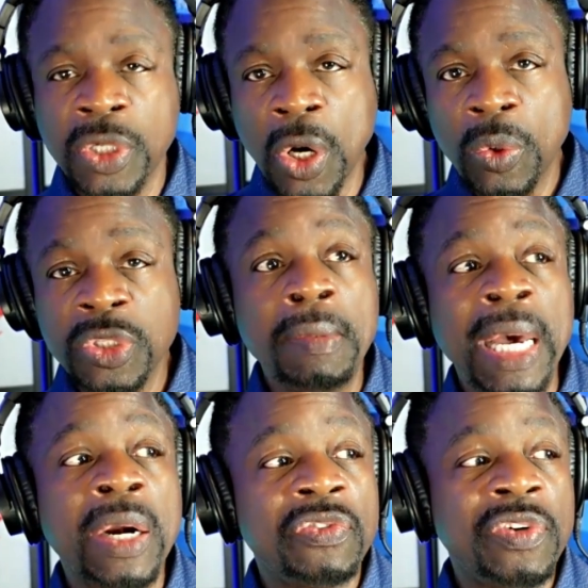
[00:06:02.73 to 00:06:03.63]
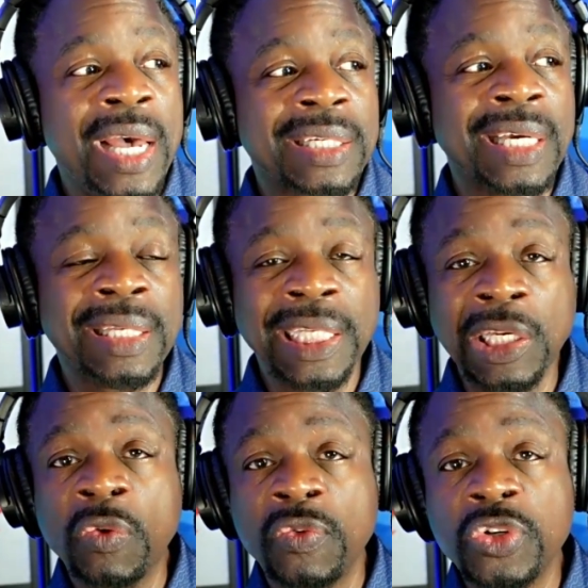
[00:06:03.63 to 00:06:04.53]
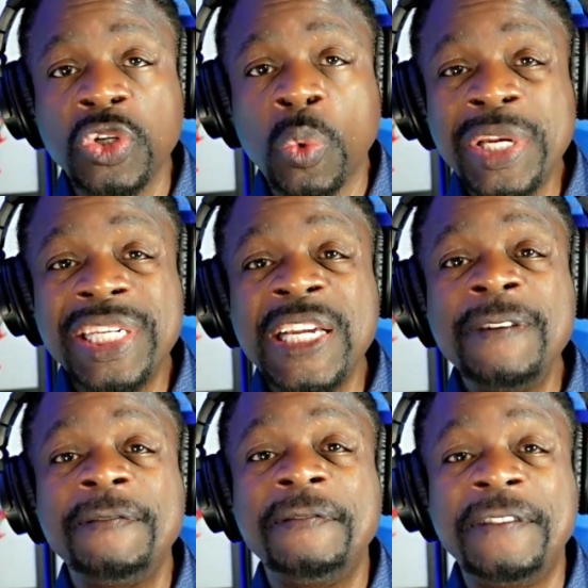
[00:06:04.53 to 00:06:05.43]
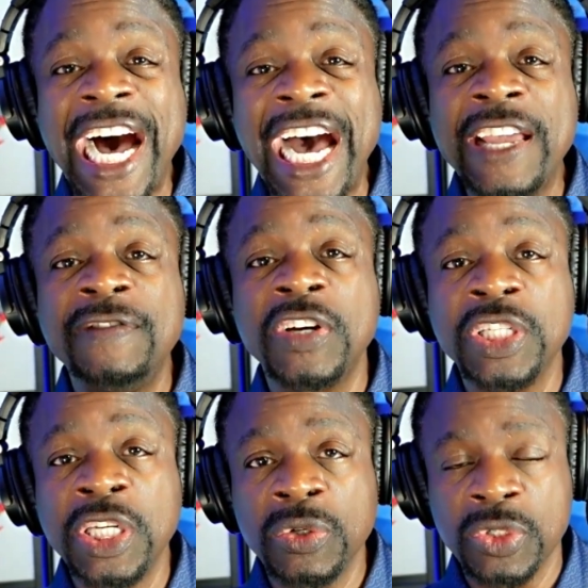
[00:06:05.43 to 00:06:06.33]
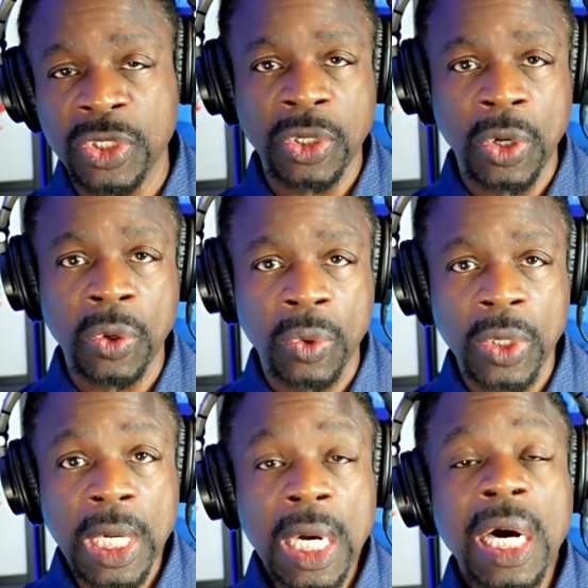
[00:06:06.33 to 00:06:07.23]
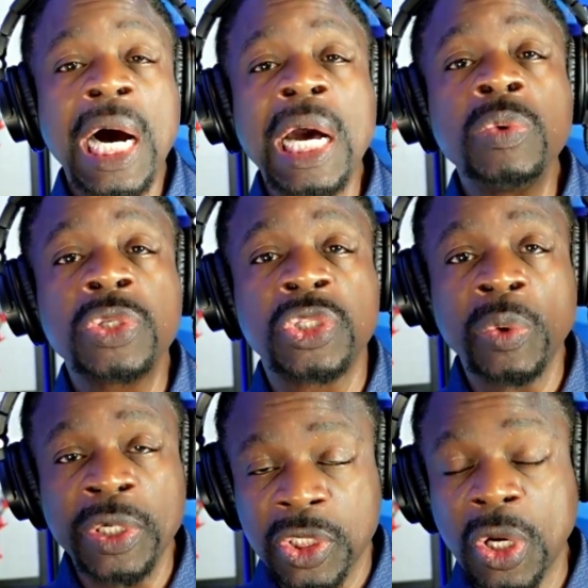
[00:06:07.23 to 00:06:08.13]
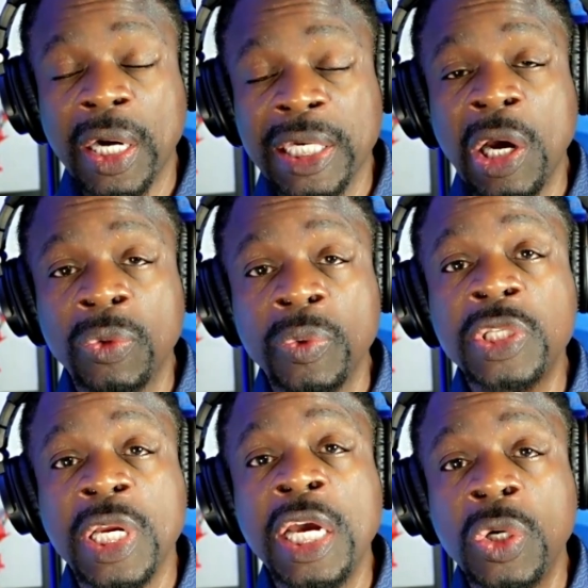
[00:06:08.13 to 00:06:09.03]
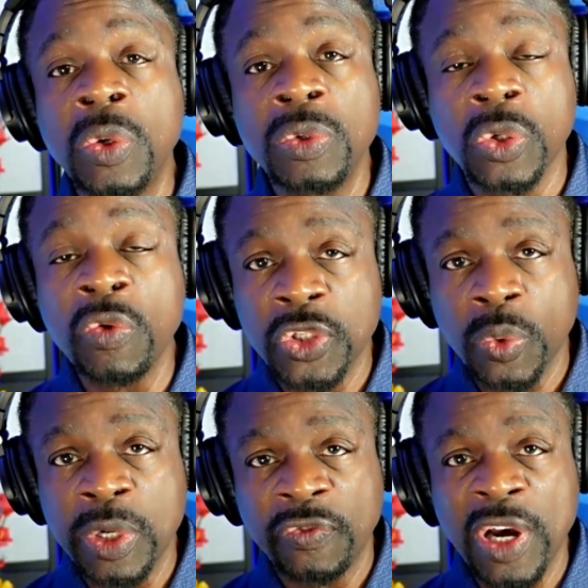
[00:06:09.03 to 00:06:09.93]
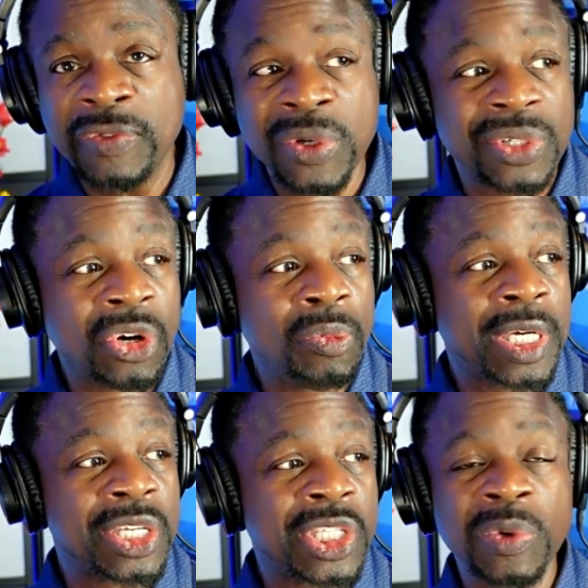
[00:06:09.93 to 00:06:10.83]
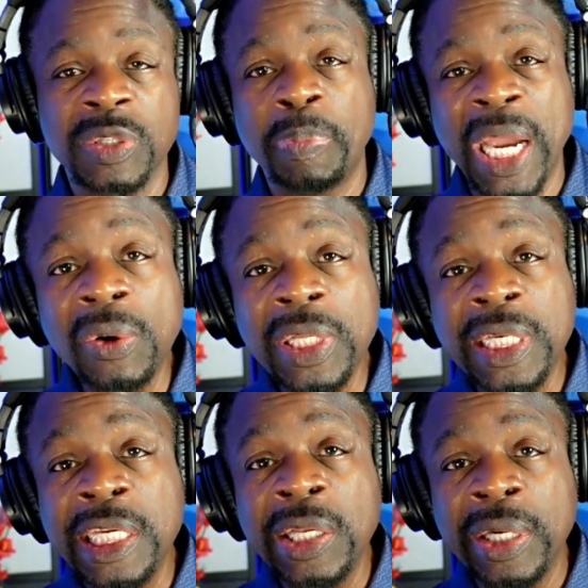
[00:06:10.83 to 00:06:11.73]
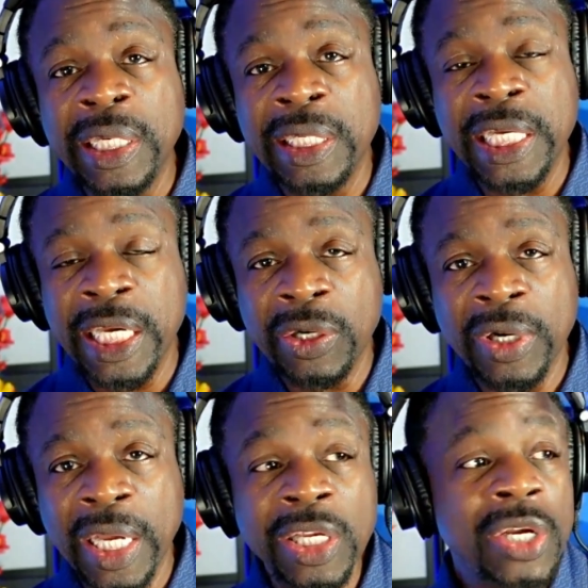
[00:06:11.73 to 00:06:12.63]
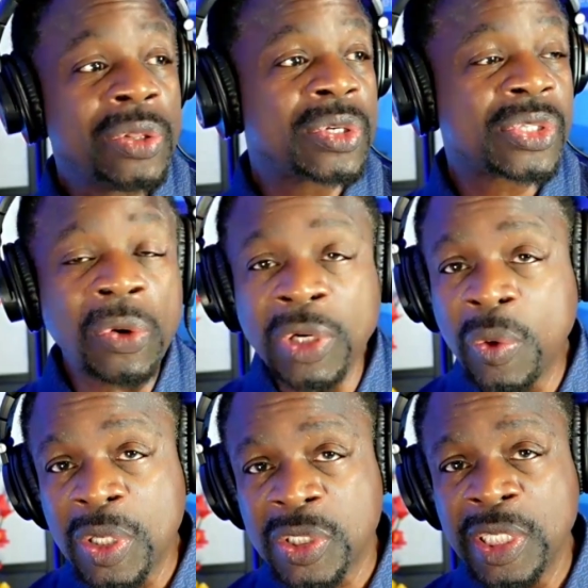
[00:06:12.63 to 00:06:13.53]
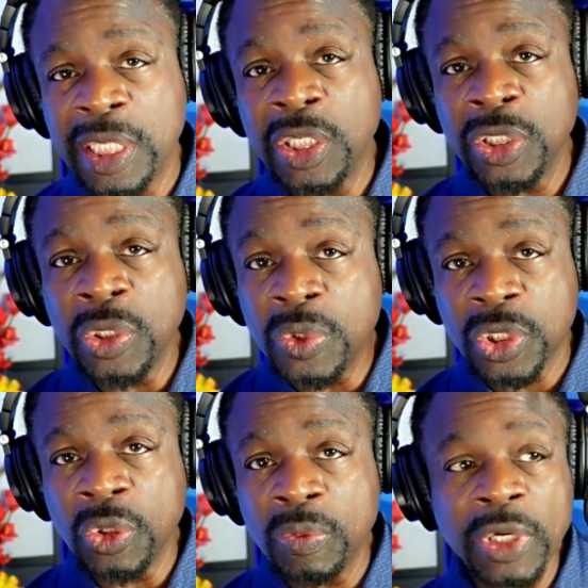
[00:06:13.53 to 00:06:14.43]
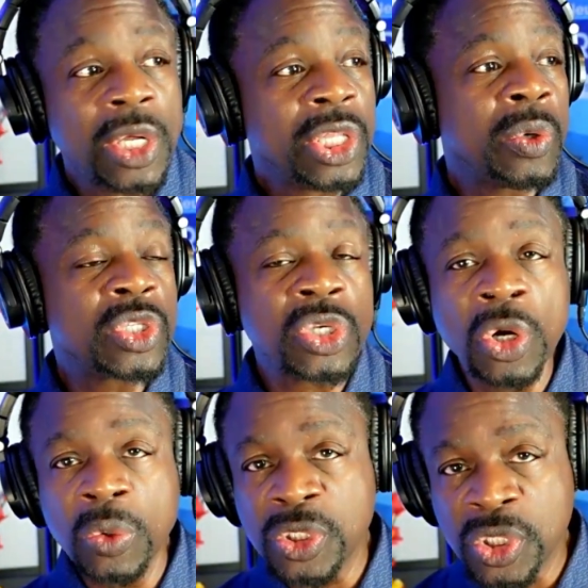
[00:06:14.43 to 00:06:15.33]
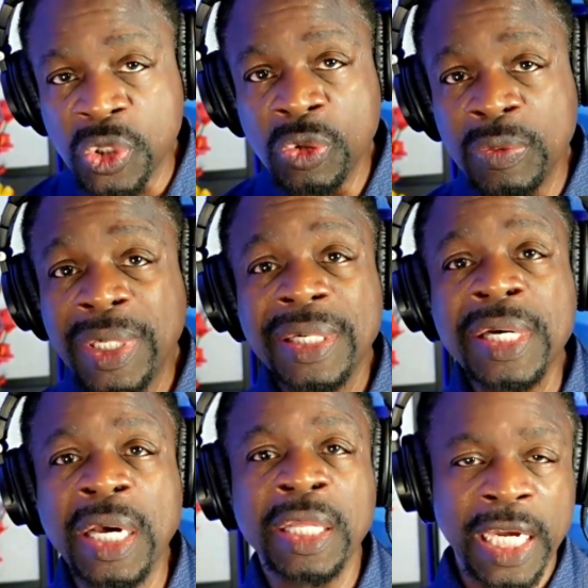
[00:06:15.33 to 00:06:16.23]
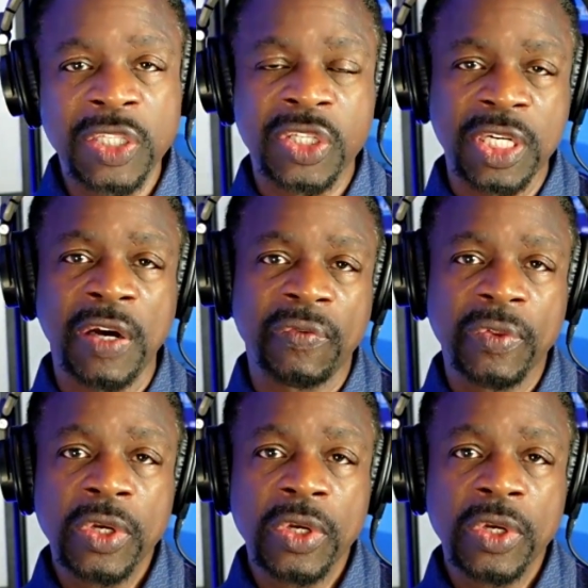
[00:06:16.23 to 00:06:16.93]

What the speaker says: ago, as a matter of fact, a little over 25 years ago, I was doing a talk. Now, the reason I know it was over 25 years ago, because there was barely any internet. There certainly wasn't any YouTube. There was no Zoom, none of that stuff.